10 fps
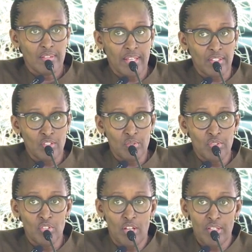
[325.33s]
Thank you.
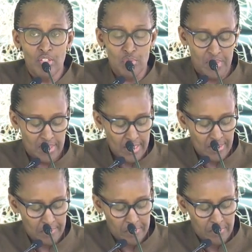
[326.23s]
You learn to
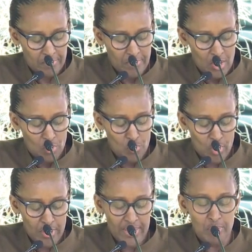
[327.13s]
see
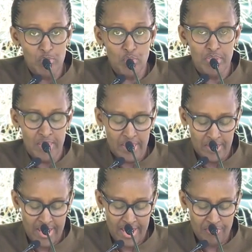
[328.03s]
worth and beauty
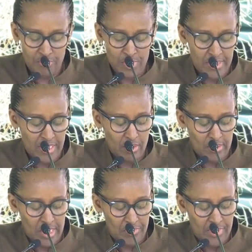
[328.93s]
in every single
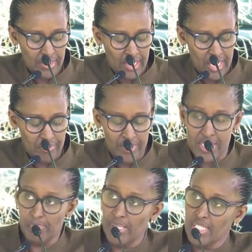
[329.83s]
gift that life
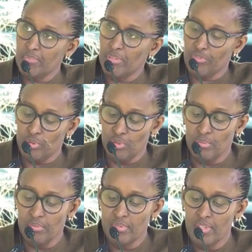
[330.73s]
has placed before
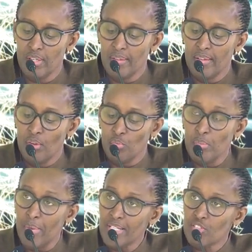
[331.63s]
you. We
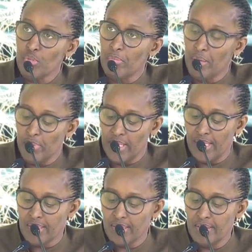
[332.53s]
must remember
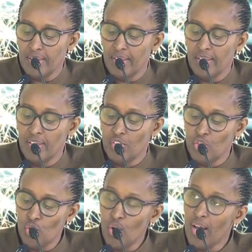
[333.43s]
that
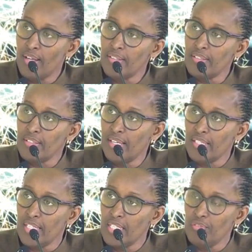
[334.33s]
no hand
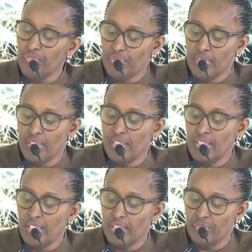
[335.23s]
can give
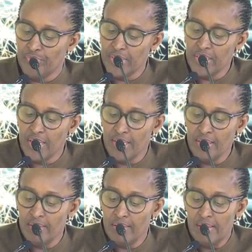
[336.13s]
infinitely,